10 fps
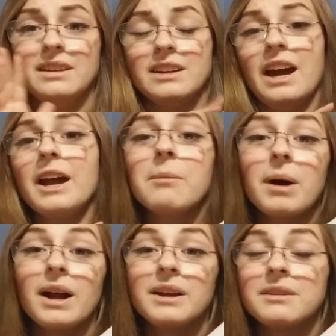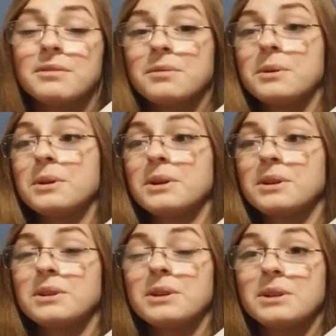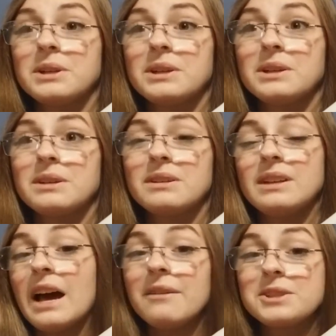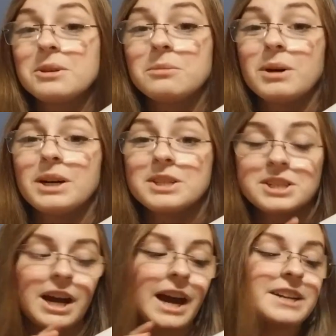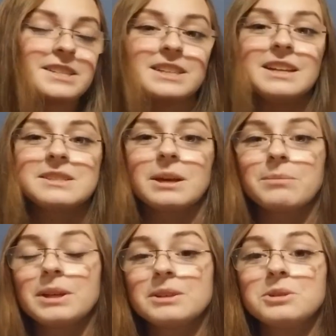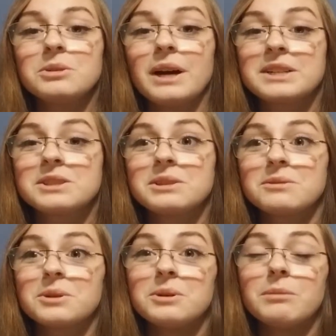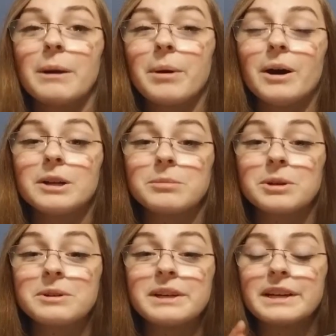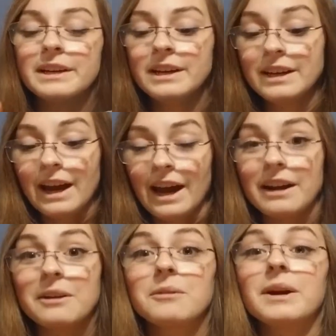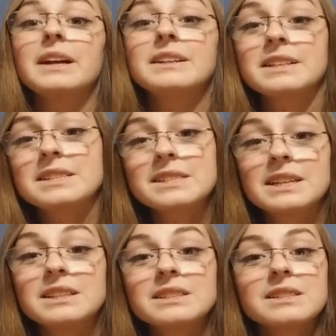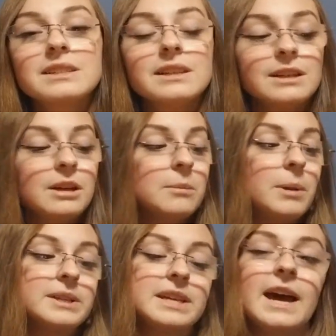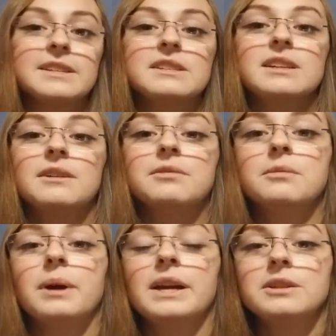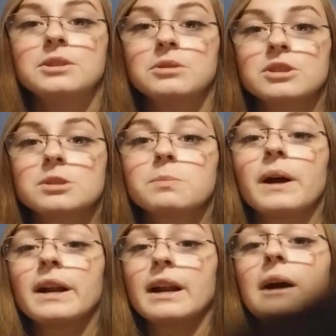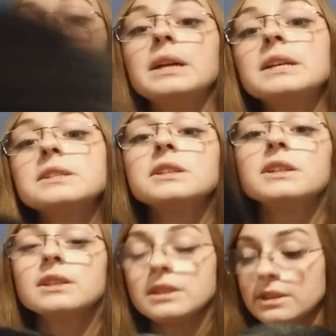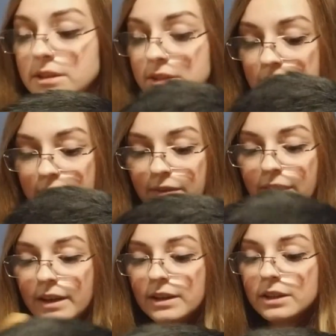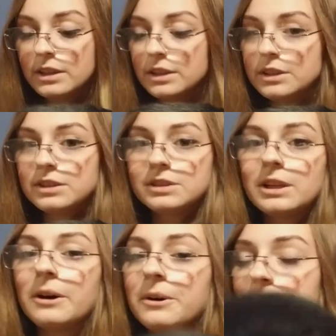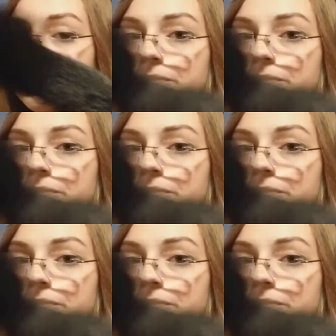Kind of bought it for cooking, not so much. I just needed something to actually roll my polymer clay at a great distance. Plus it has enough weight to spread it out easier. So